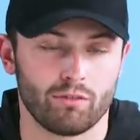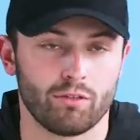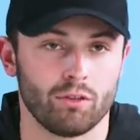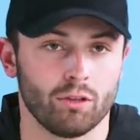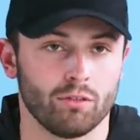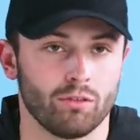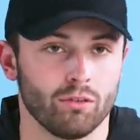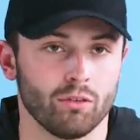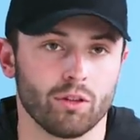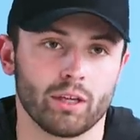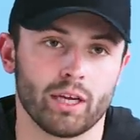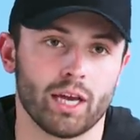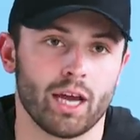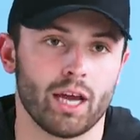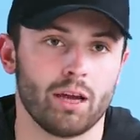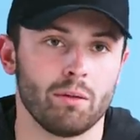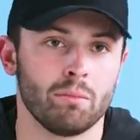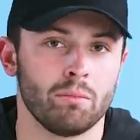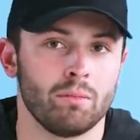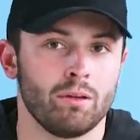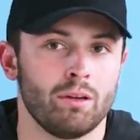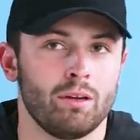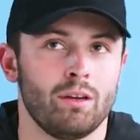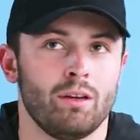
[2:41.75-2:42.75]
field for the
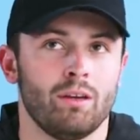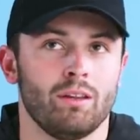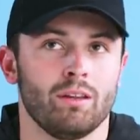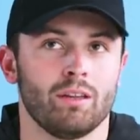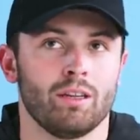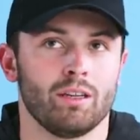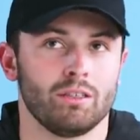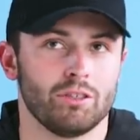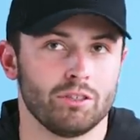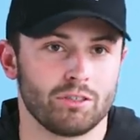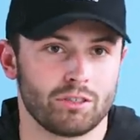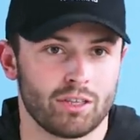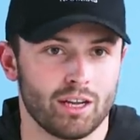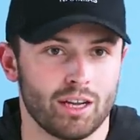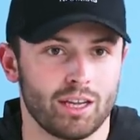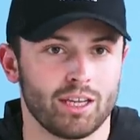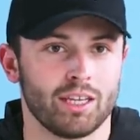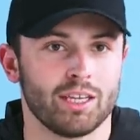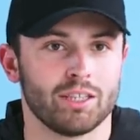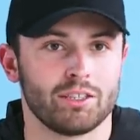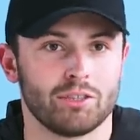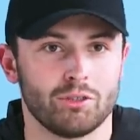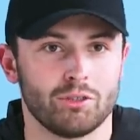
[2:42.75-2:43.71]
game, it just kind of